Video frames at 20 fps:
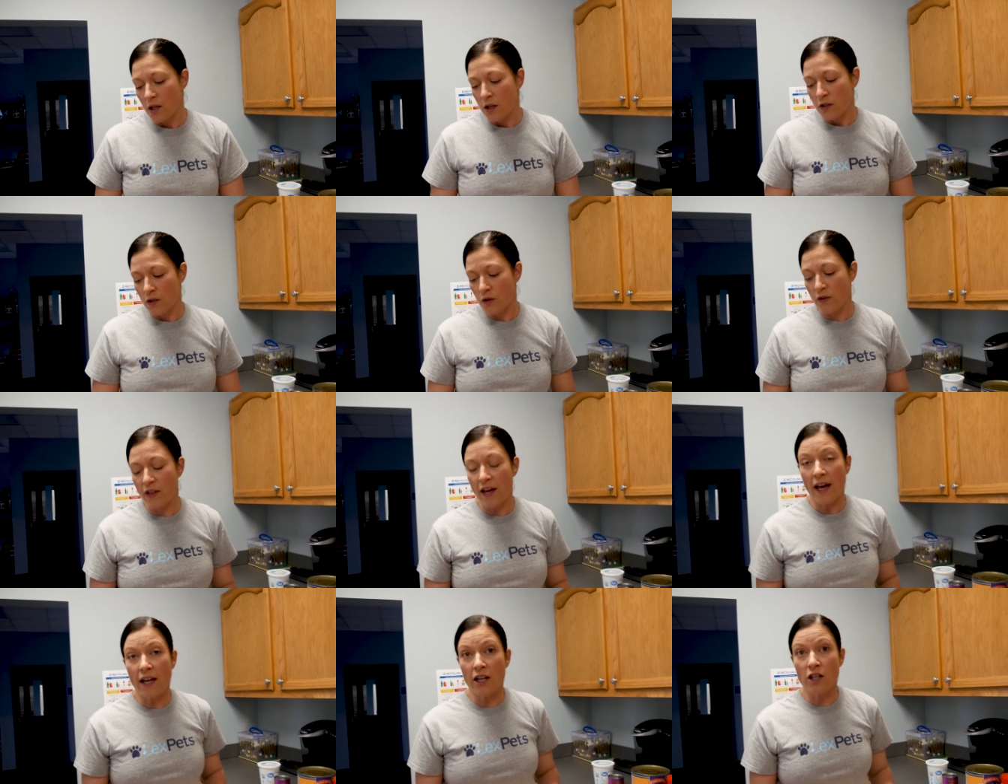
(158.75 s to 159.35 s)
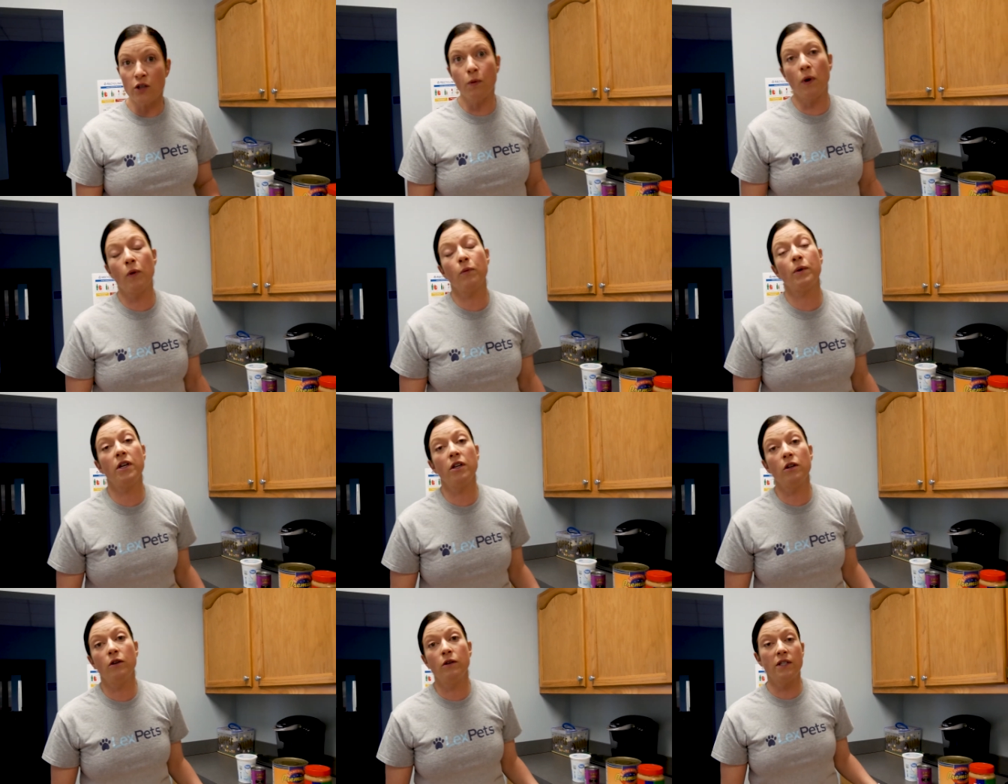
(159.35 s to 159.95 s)
So that is what
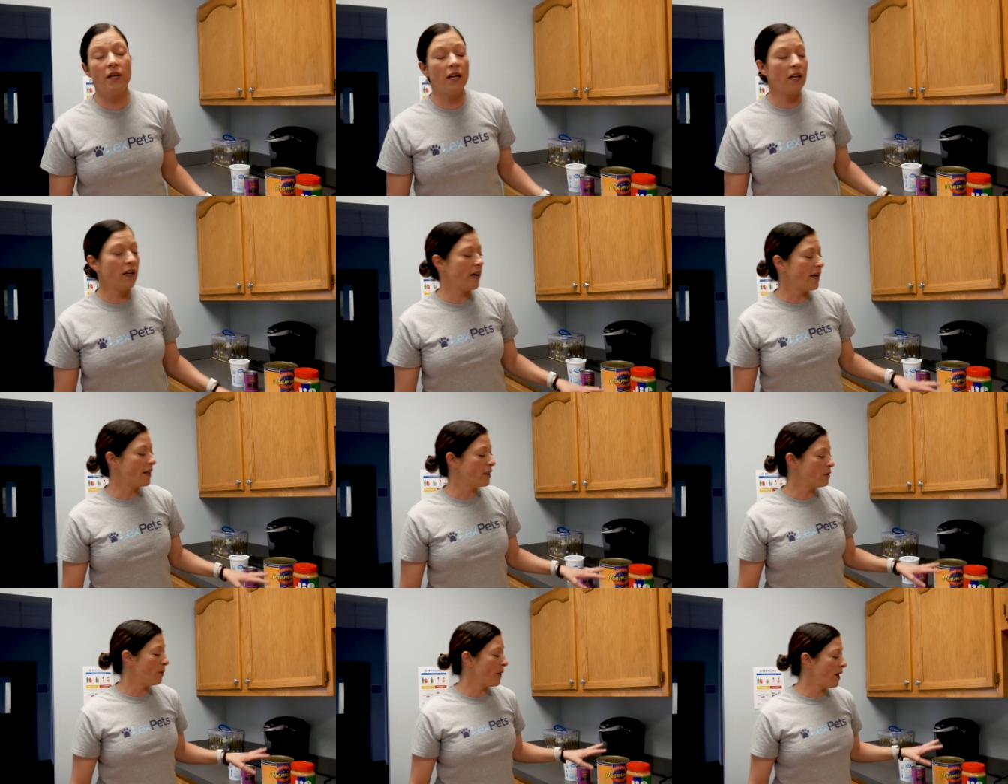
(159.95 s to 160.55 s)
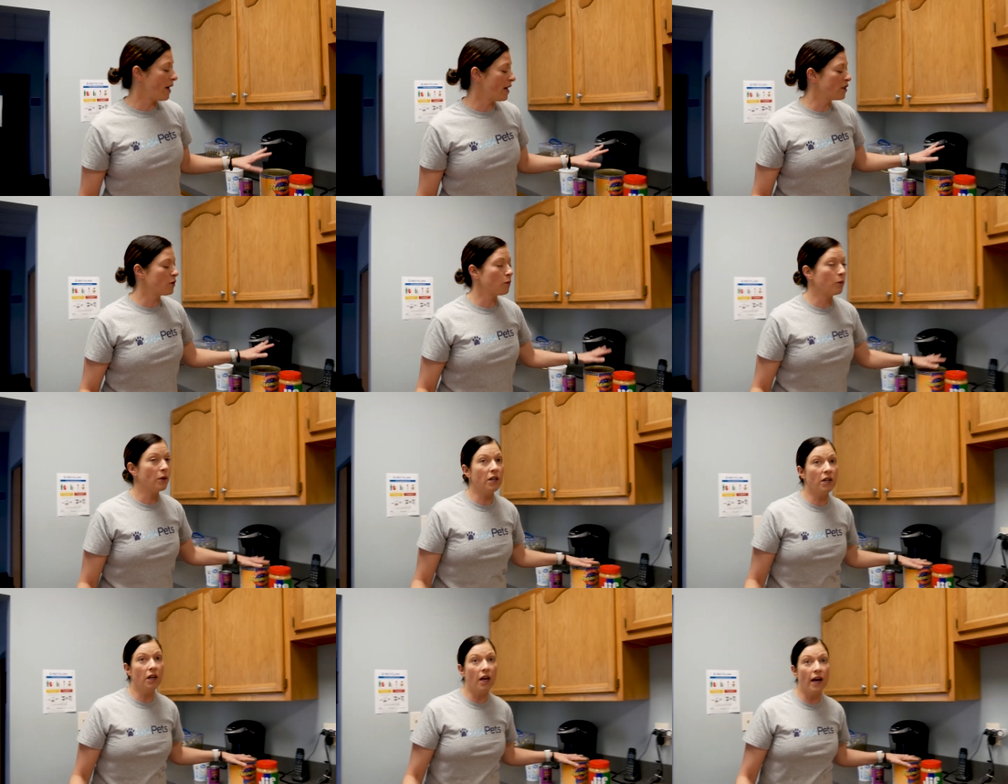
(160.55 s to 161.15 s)
we use at Lex Pets.
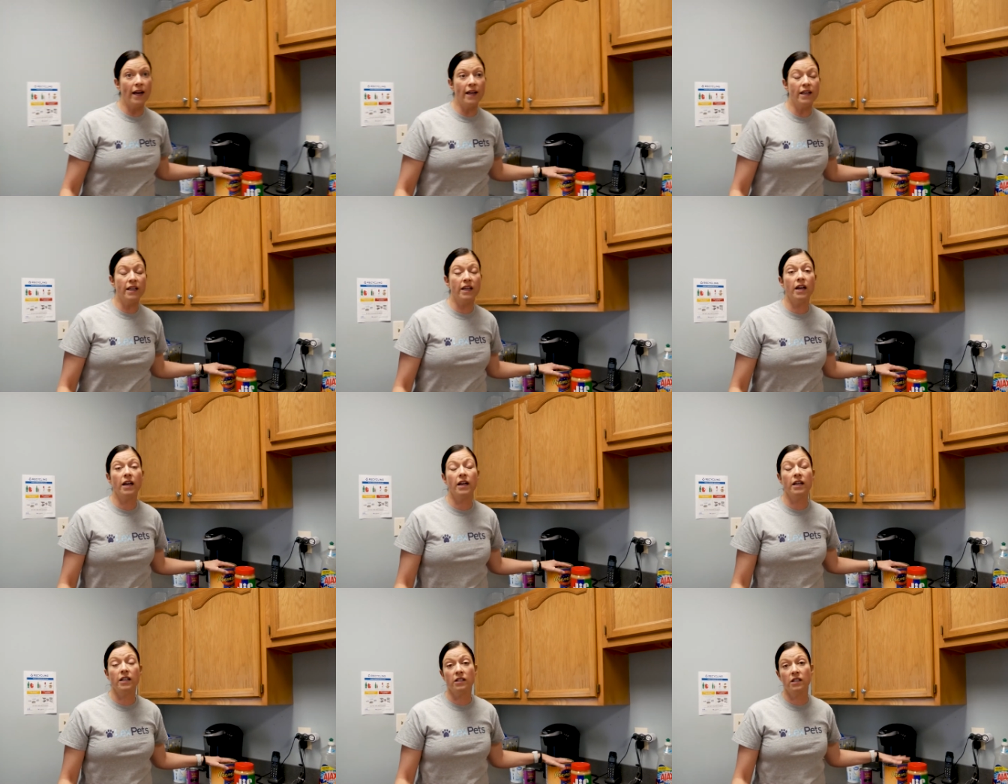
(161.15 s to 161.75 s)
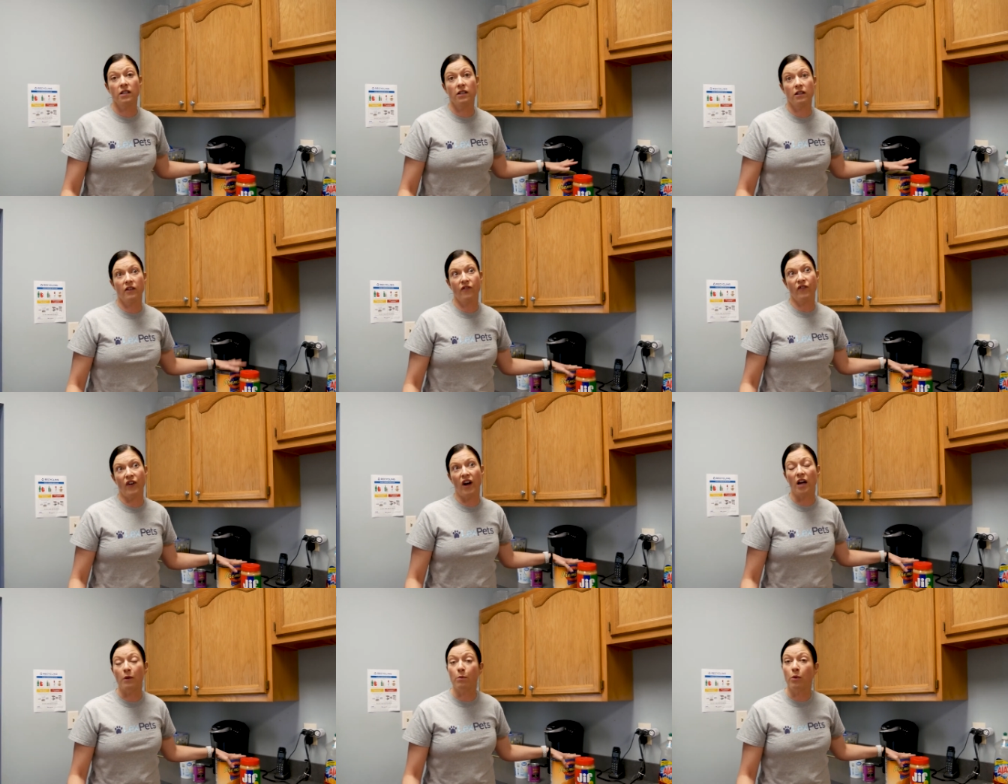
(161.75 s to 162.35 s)
We like it, the
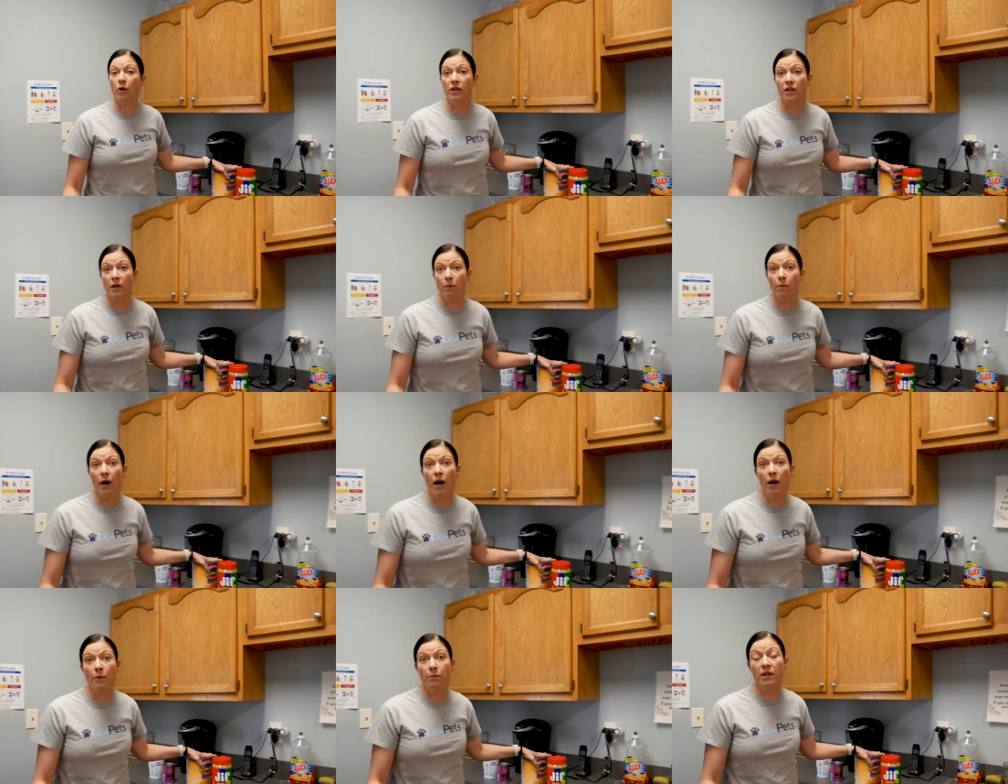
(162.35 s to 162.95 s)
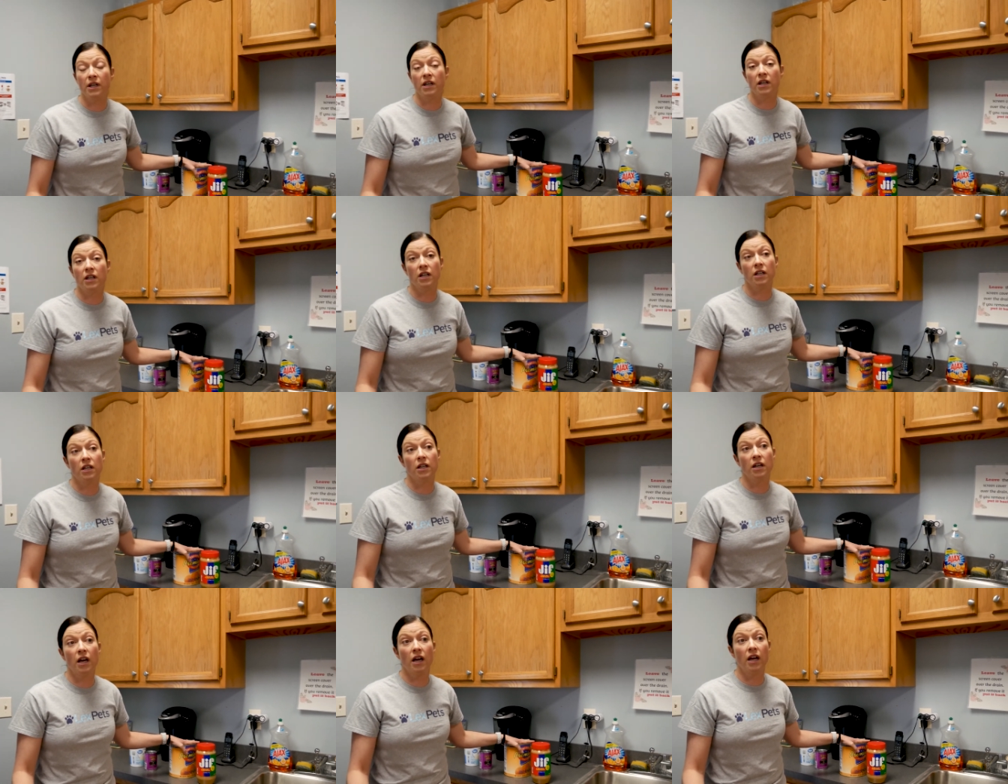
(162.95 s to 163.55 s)
fiber in the
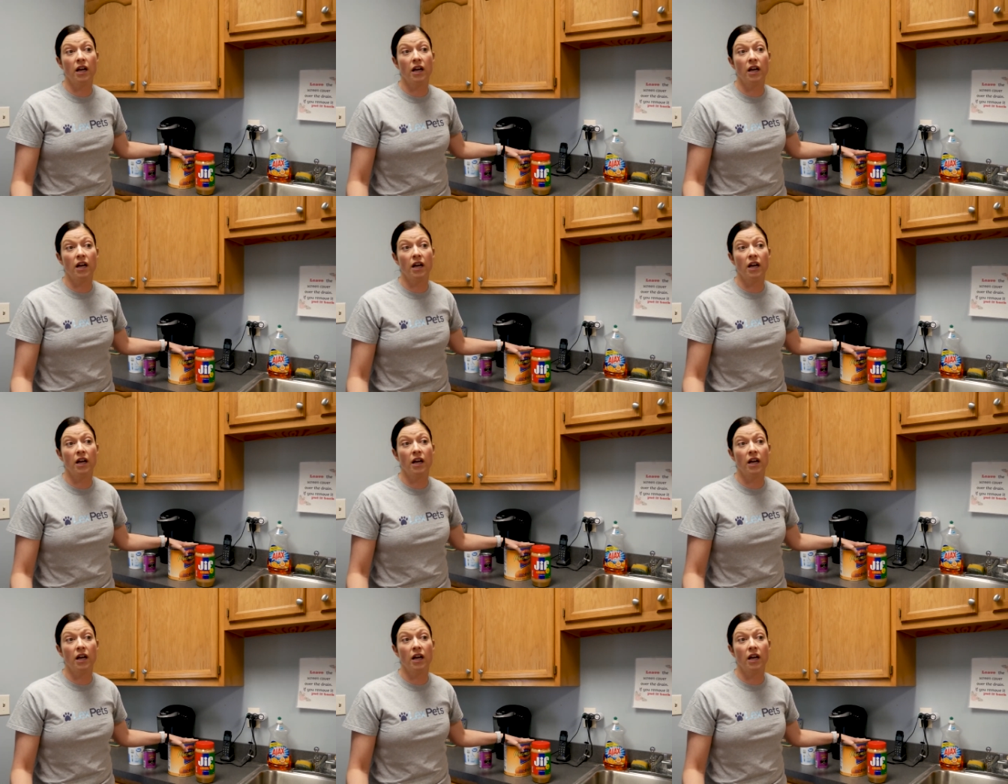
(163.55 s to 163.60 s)
pumpkin,